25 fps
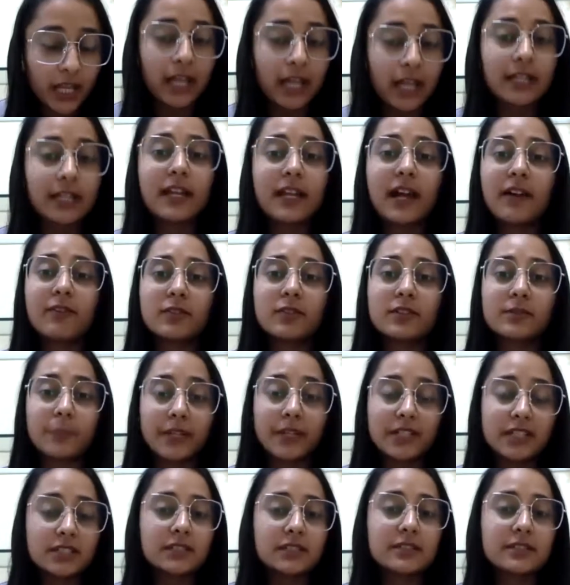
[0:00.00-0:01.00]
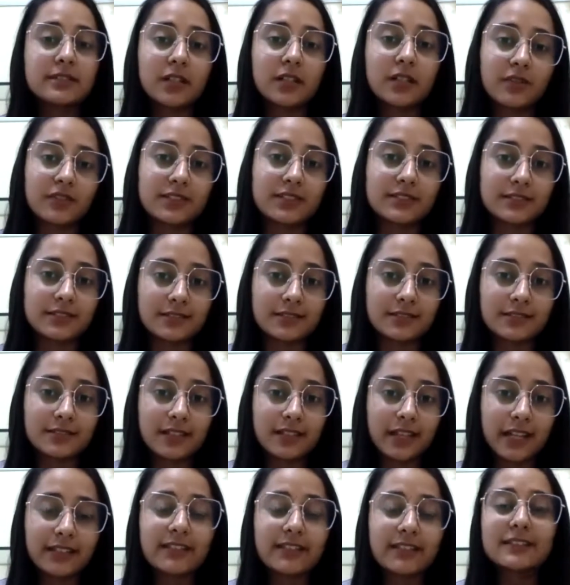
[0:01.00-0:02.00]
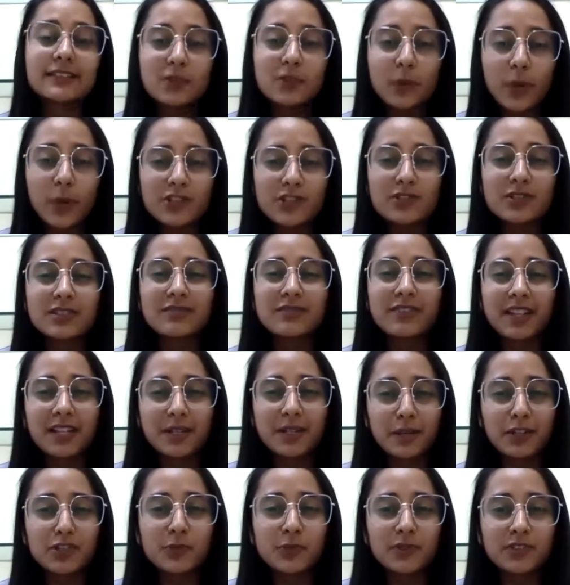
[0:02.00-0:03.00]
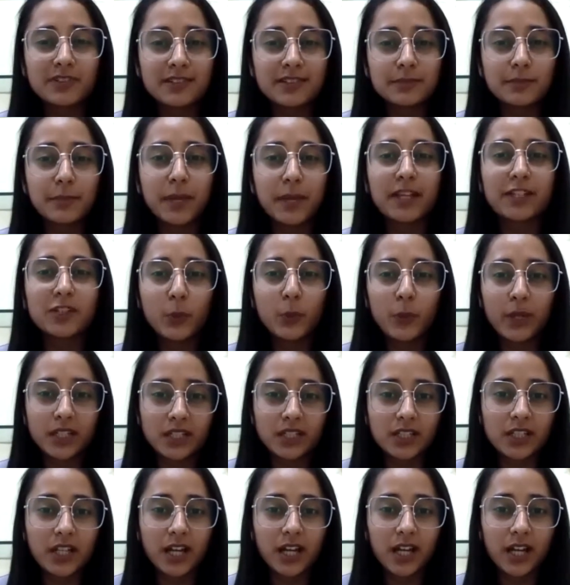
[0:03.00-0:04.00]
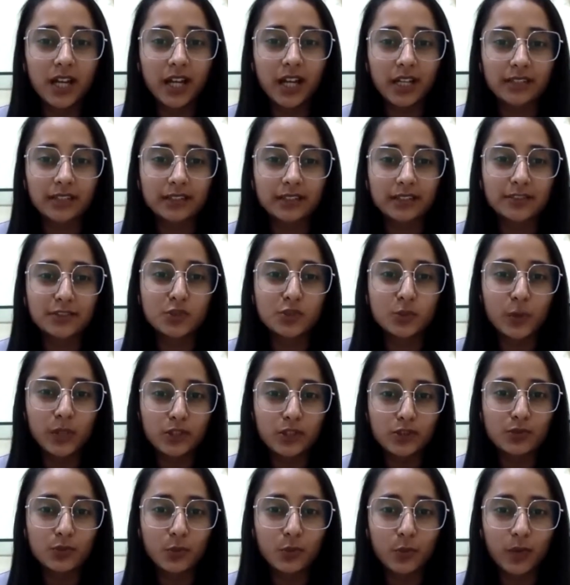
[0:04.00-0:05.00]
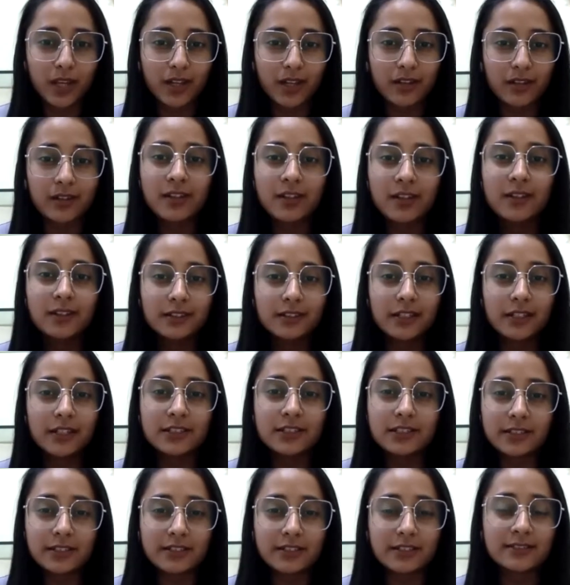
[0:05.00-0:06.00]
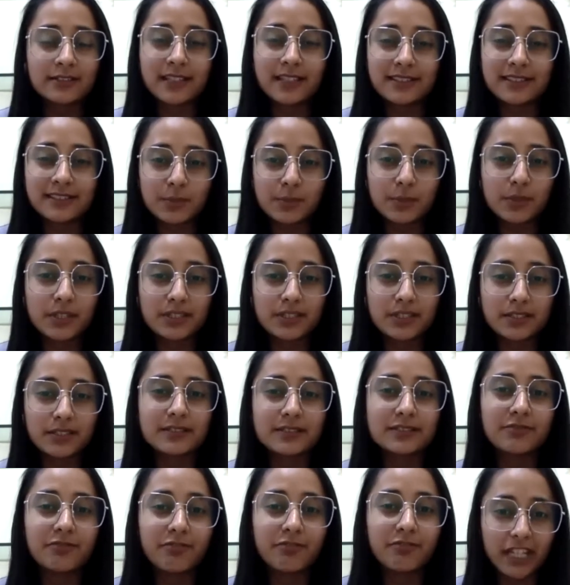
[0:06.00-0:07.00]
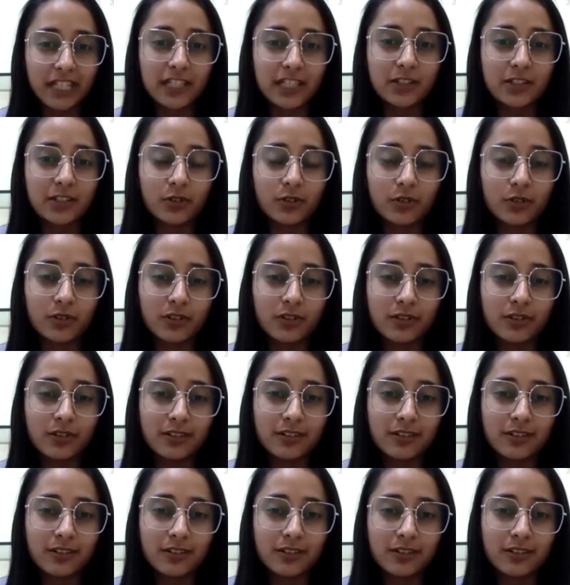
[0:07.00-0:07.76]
and governmental services? I think this question is very much with respect to India and the situation where the internet accessibility is very low.